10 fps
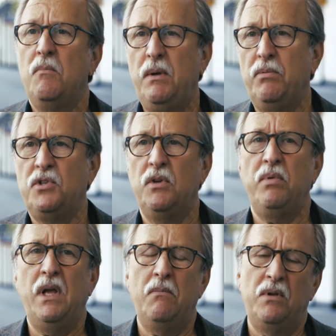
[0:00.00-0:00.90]
people
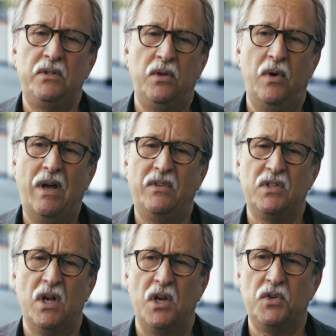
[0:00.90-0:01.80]
should be able to have
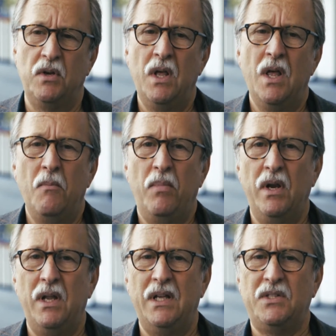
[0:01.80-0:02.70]
discussion,
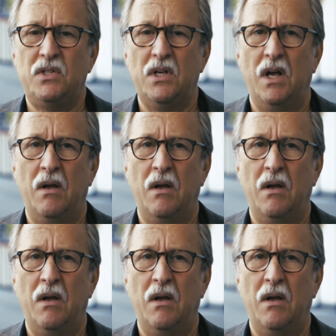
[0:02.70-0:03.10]
but it's,